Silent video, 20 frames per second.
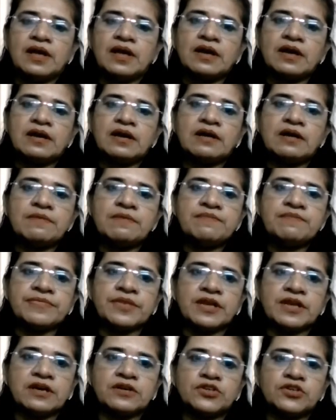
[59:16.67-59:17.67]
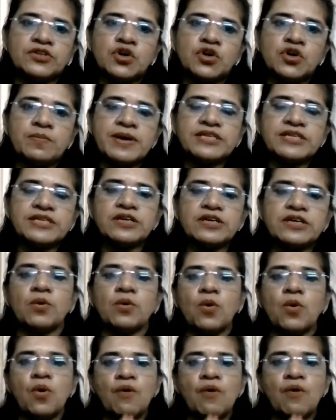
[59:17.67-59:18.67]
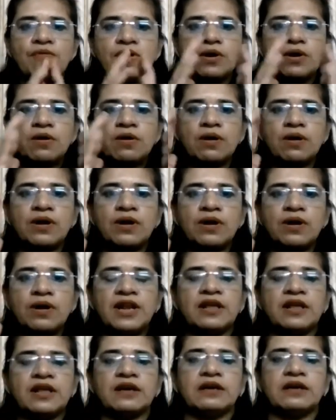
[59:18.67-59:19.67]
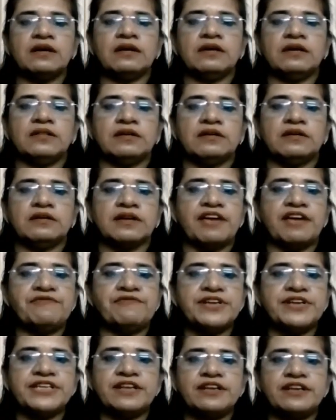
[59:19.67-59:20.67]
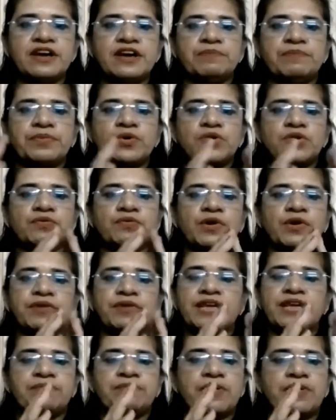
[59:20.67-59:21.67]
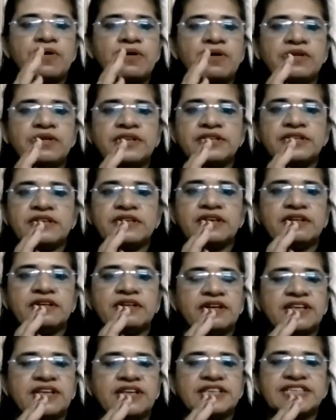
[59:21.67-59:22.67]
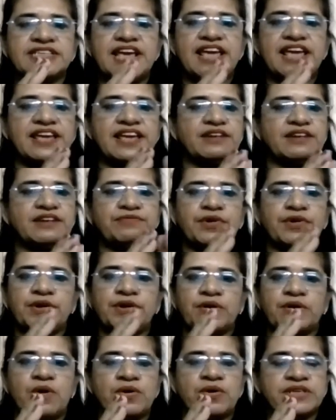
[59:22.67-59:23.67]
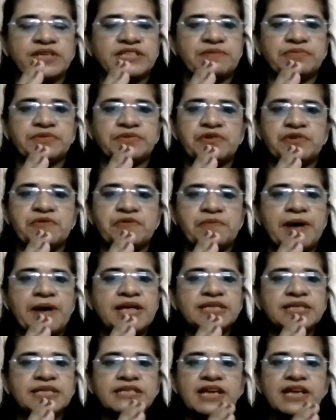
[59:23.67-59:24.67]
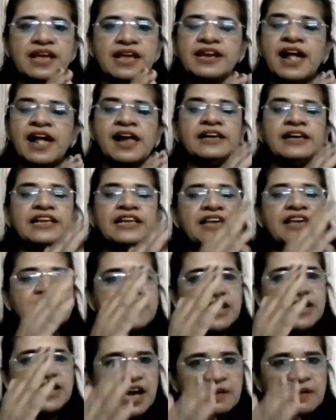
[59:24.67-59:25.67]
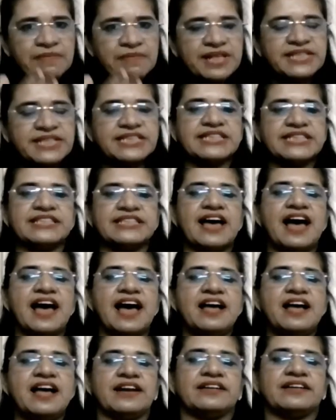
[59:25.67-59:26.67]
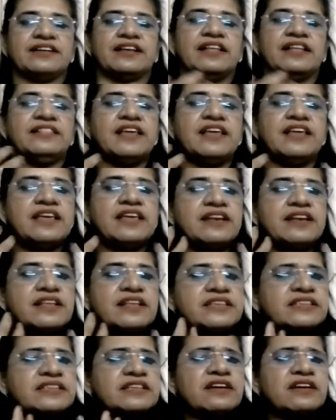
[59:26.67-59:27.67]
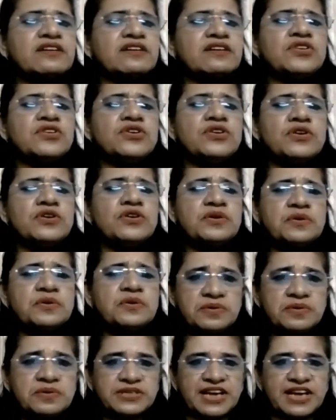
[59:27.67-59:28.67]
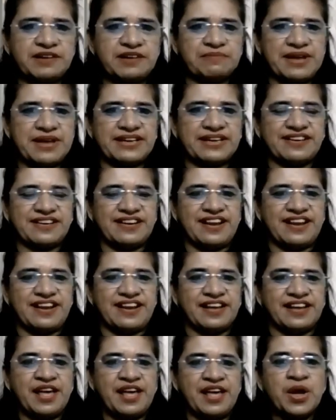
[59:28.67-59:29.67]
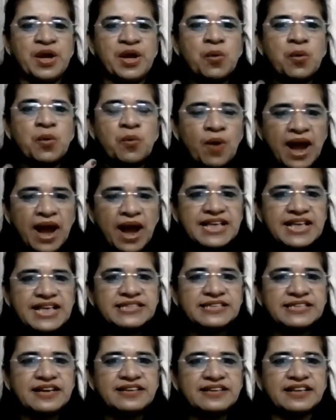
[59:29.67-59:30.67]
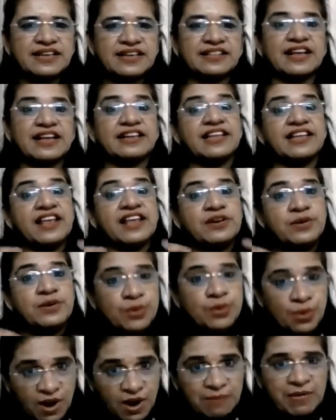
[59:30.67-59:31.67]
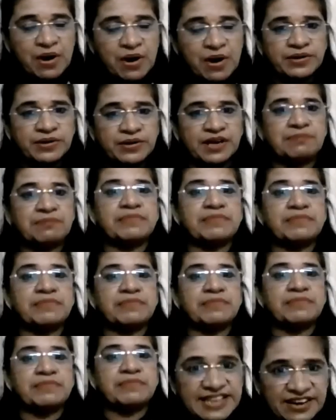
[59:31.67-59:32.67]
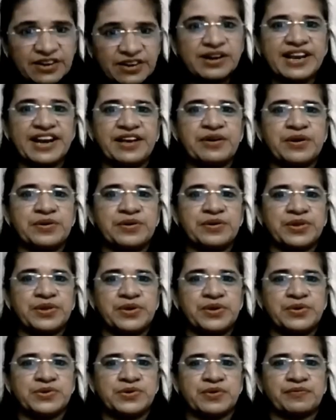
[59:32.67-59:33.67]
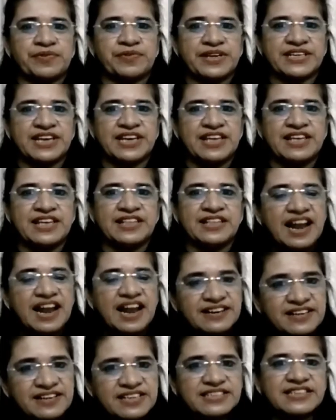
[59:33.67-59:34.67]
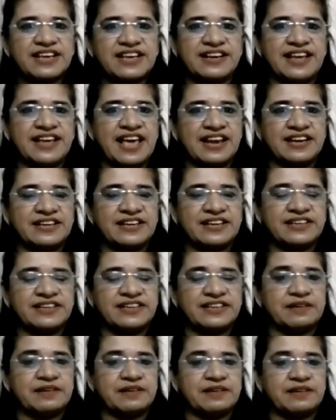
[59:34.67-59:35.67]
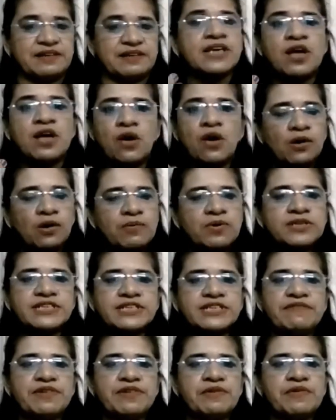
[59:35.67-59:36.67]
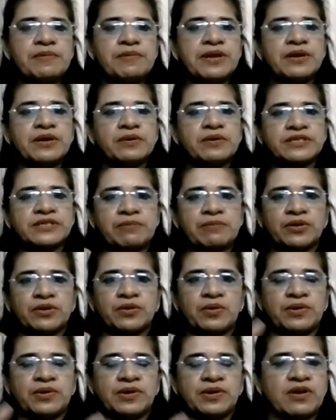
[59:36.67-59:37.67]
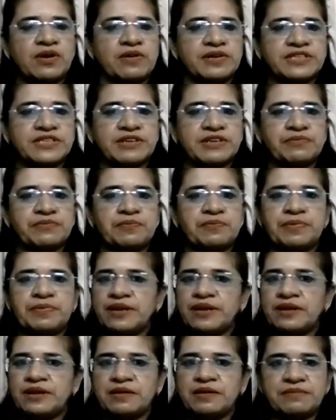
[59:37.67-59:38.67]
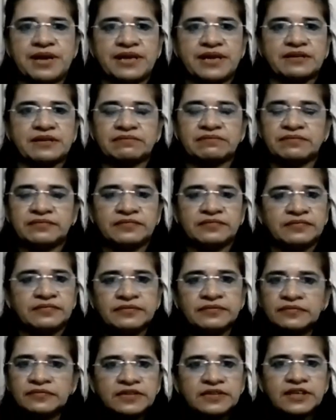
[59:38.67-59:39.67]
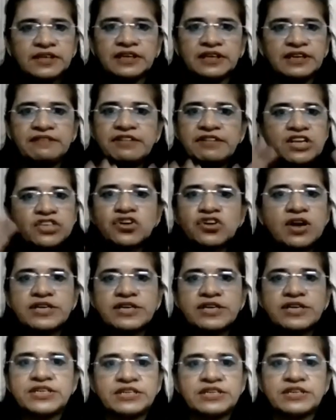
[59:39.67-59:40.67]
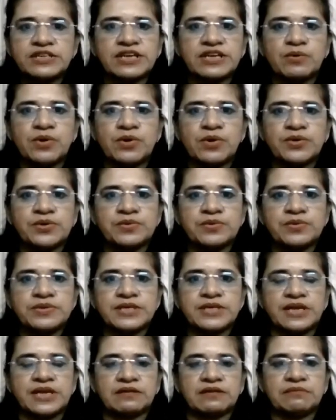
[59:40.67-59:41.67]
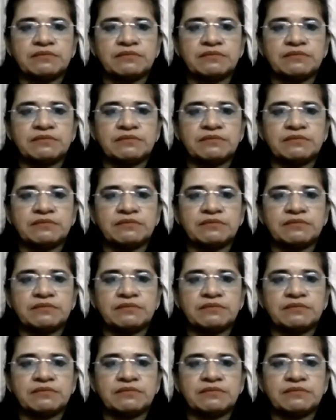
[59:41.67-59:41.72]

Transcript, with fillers: Um, uh, Shobhaji, overall, uh, the cafeteria approach, what we keep on uh, saying it for a contraceptive basket, even amidst that, there is a huge unmet need. Yes. Why is it that they know about it, still they're not getting on to the use of it? That is the reality, because almost every woman knows about the oral contraceptive. Given a choice, she doesn't want to use it.